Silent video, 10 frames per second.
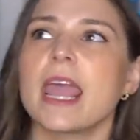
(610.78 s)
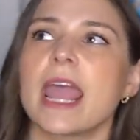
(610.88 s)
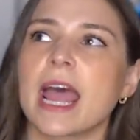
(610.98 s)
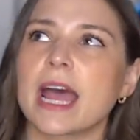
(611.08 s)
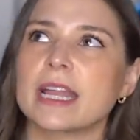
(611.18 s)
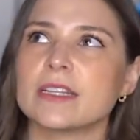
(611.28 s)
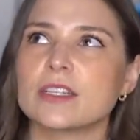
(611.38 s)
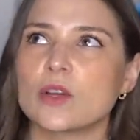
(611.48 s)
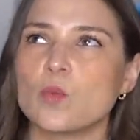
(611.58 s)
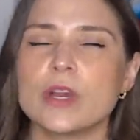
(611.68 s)

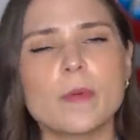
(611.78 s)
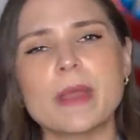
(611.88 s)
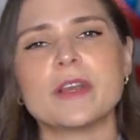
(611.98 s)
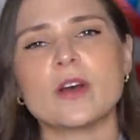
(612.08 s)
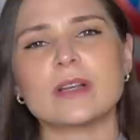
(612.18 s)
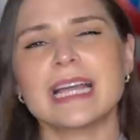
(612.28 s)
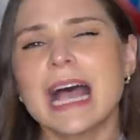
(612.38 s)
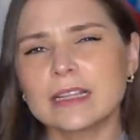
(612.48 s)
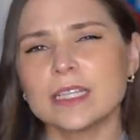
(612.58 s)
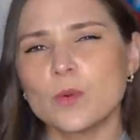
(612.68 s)
And we don't maybe know
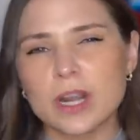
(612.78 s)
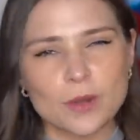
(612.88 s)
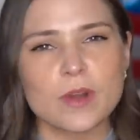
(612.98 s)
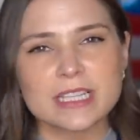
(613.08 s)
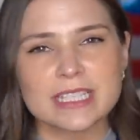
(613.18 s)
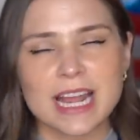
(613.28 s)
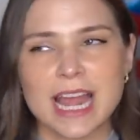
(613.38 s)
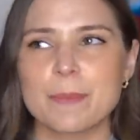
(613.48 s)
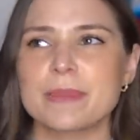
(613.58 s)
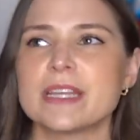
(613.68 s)
exactly what it was that
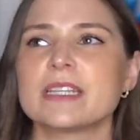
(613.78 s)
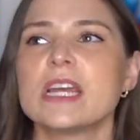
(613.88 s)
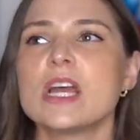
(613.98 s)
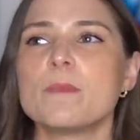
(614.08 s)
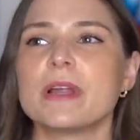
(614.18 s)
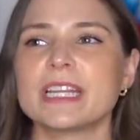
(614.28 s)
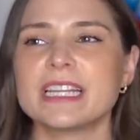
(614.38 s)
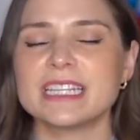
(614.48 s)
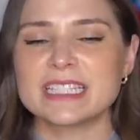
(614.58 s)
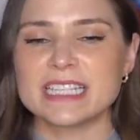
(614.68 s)
happened, but
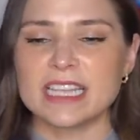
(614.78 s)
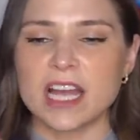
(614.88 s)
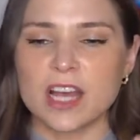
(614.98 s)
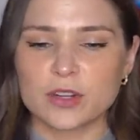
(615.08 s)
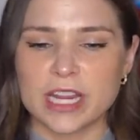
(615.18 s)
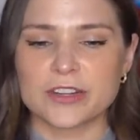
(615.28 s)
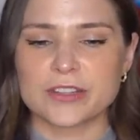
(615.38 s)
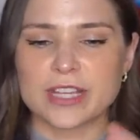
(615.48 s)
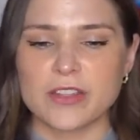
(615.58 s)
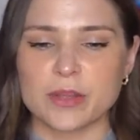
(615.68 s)
getting to see the other
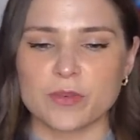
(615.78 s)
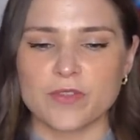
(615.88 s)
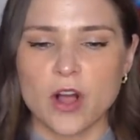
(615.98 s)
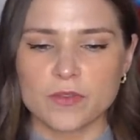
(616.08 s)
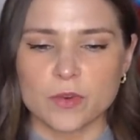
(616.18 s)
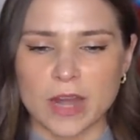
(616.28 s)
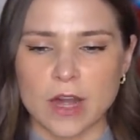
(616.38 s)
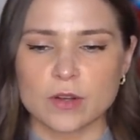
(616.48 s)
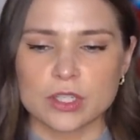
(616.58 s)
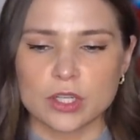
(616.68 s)
characters, how they revolve
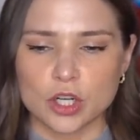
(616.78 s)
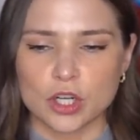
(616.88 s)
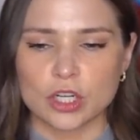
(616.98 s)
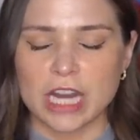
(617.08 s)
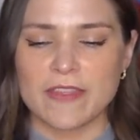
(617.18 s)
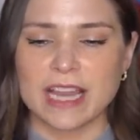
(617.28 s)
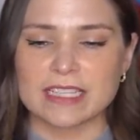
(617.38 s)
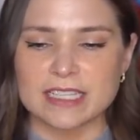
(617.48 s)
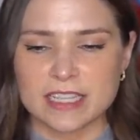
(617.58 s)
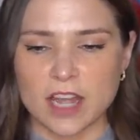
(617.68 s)
around her and that
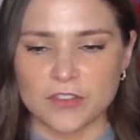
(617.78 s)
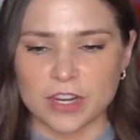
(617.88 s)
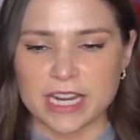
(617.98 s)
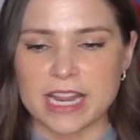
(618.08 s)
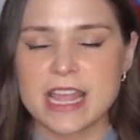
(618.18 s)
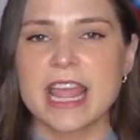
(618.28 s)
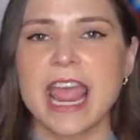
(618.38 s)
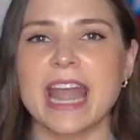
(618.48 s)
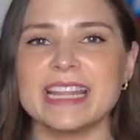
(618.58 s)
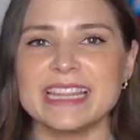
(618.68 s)
discovery.
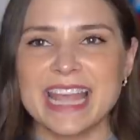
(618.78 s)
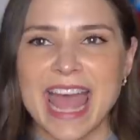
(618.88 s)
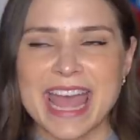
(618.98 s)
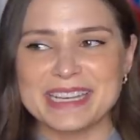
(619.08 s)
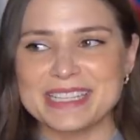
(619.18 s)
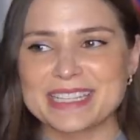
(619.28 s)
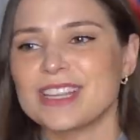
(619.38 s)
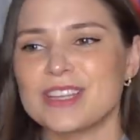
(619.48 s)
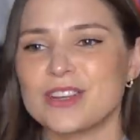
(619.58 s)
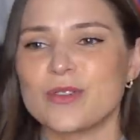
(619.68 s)
And in the end,
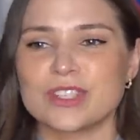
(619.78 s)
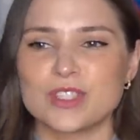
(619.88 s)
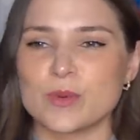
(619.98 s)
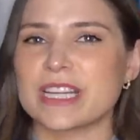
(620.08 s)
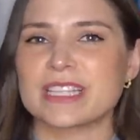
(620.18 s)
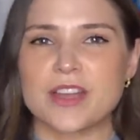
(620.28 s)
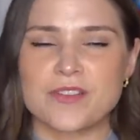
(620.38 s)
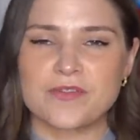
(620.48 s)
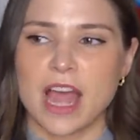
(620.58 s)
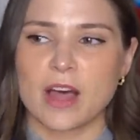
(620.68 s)
you know, the sweetness
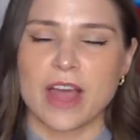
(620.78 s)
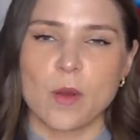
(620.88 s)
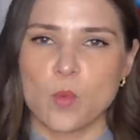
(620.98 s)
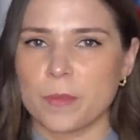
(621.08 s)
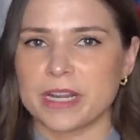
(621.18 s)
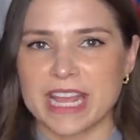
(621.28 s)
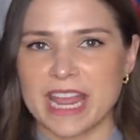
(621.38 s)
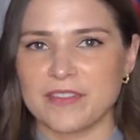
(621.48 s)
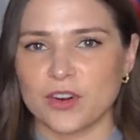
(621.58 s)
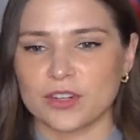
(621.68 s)
of how that woman
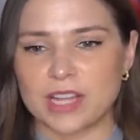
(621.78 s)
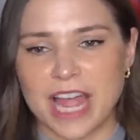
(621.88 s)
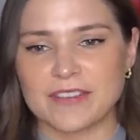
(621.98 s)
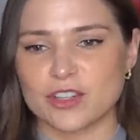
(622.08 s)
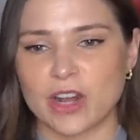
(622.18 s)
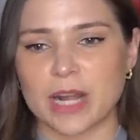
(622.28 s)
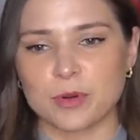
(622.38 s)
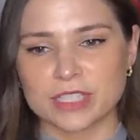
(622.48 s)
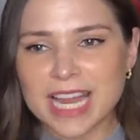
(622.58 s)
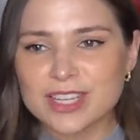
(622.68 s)
gave her life to try to
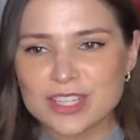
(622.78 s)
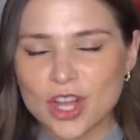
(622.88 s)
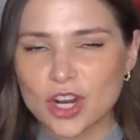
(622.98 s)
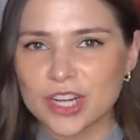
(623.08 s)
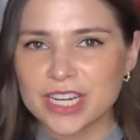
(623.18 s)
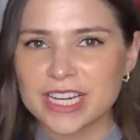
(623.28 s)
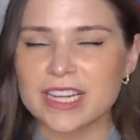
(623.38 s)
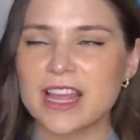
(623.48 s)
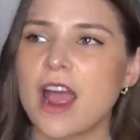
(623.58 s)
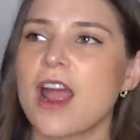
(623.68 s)
protect Sorry.